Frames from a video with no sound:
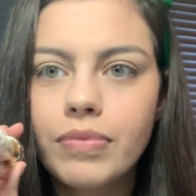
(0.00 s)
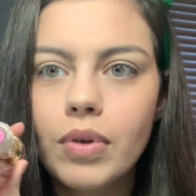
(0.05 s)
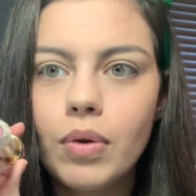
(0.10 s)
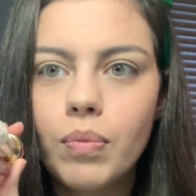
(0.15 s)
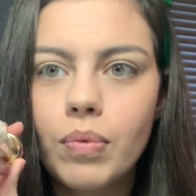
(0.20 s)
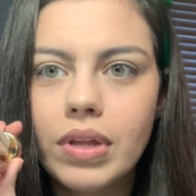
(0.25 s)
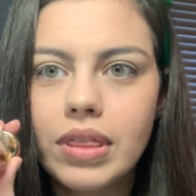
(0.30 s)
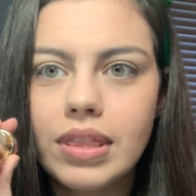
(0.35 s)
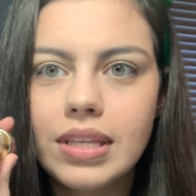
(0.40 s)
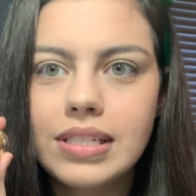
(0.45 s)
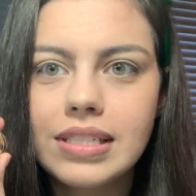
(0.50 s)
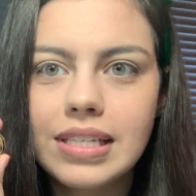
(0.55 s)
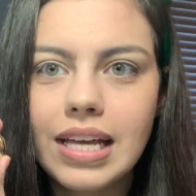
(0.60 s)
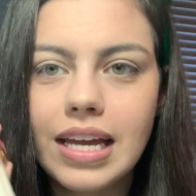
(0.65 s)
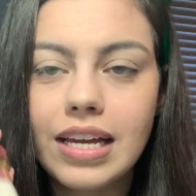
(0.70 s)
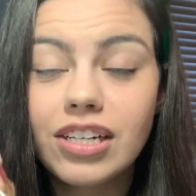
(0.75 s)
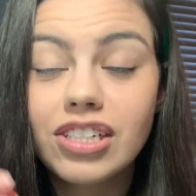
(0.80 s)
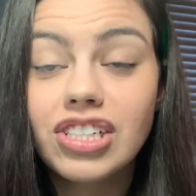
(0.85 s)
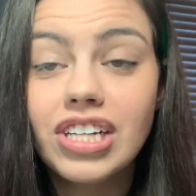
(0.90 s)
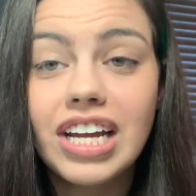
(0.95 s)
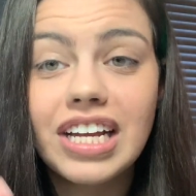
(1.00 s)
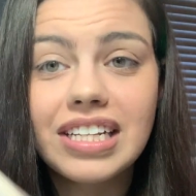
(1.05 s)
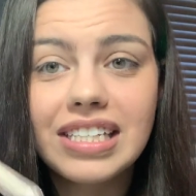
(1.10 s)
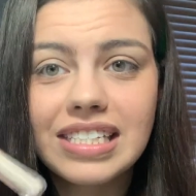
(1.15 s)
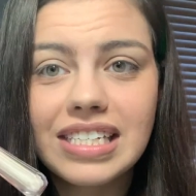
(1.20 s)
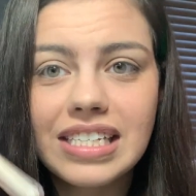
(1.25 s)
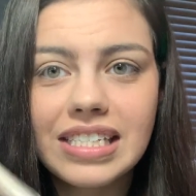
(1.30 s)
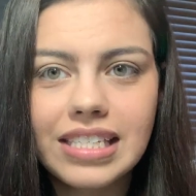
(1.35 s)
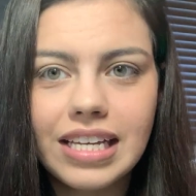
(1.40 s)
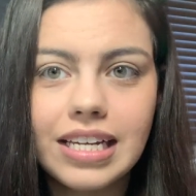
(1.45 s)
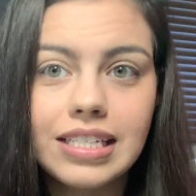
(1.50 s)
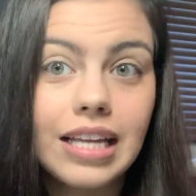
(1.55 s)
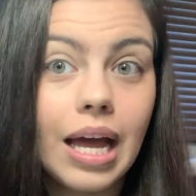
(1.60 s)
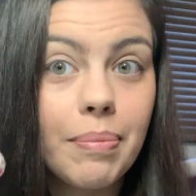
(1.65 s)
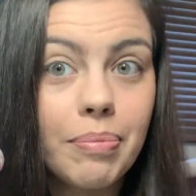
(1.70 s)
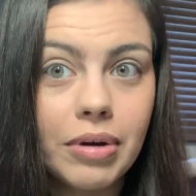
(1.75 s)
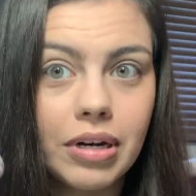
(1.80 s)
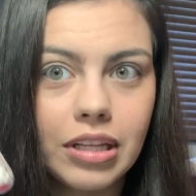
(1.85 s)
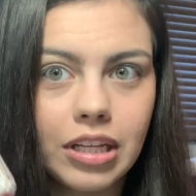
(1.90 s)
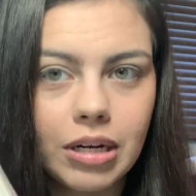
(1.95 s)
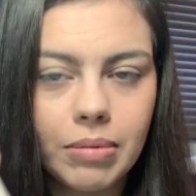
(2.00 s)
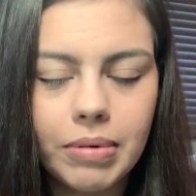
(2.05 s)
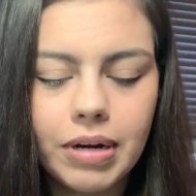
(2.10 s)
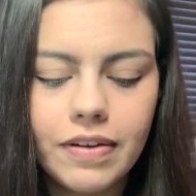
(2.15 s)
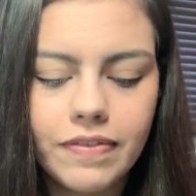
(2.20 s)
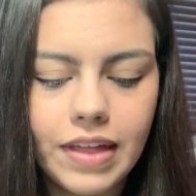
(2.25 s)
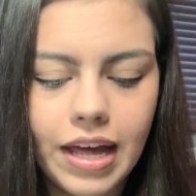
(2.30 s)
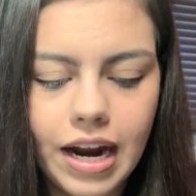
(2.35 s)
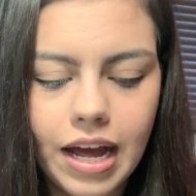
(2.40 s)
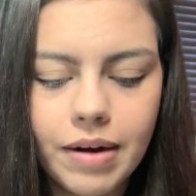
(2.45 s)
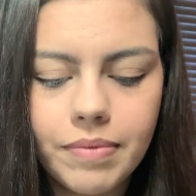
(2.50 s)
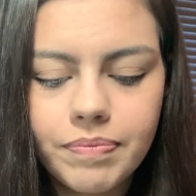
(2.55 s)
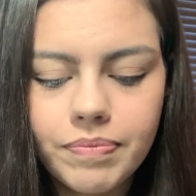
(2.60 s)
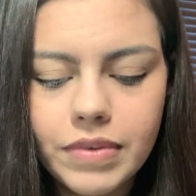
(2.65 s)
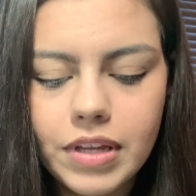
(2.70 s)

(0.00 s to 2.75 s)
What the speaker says: with the shade C6, I put a little bit of that on.